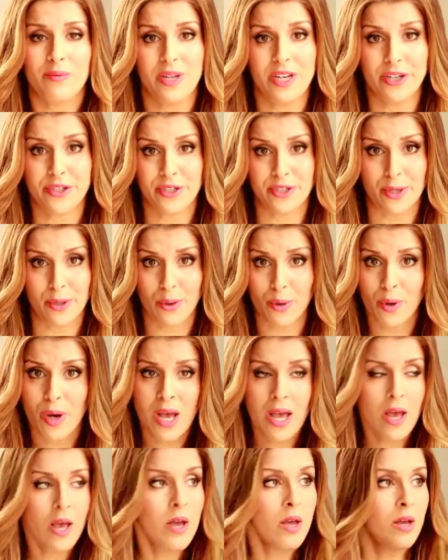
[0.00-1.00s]
me to do?
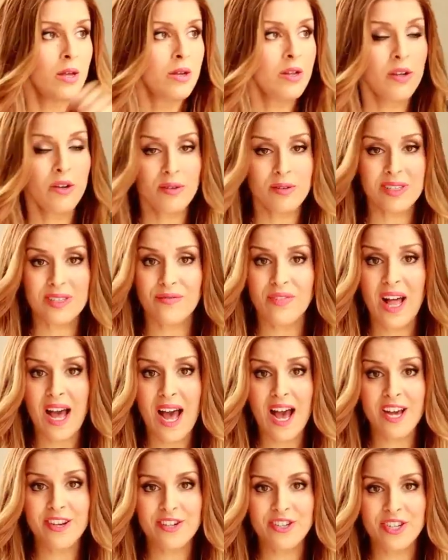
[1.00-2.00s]

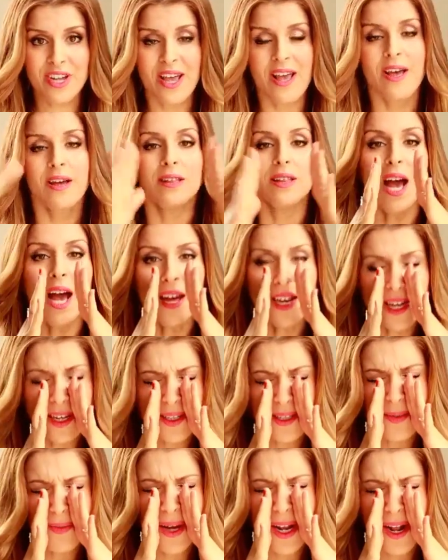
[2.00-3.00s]
Newsflash, that
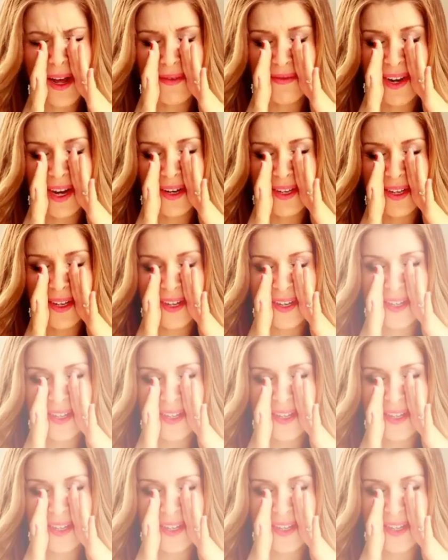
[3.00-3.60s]
is what I want you to